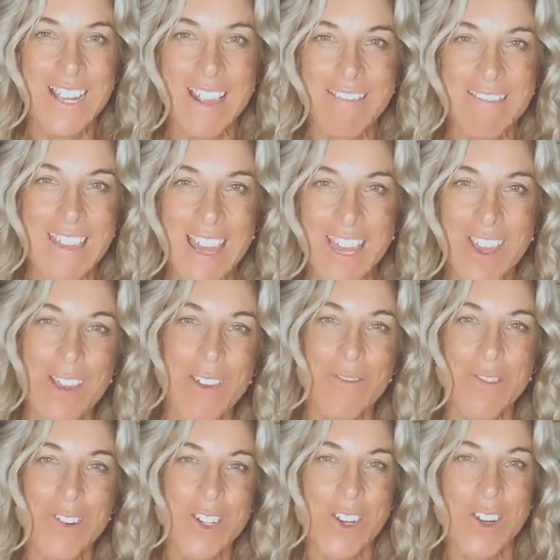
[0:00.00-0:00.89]
and thank
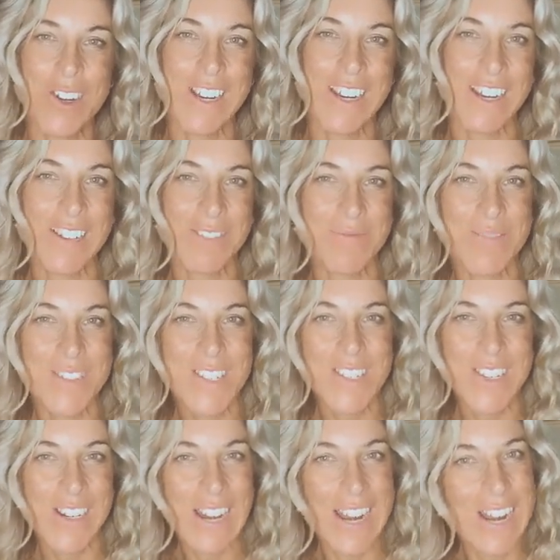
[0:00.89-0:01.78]
you for tuning in.
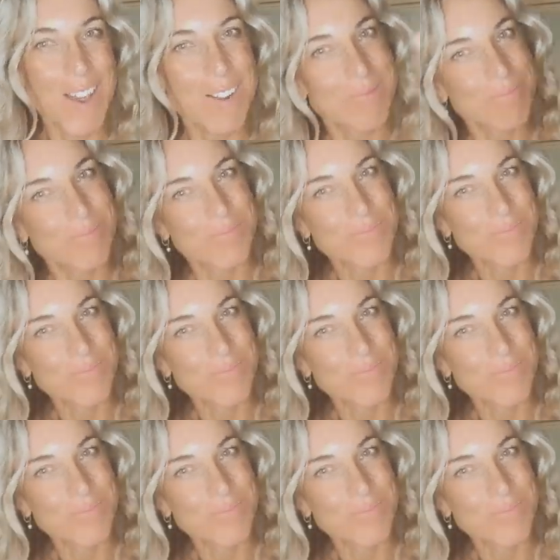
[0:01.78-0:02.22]
See you later.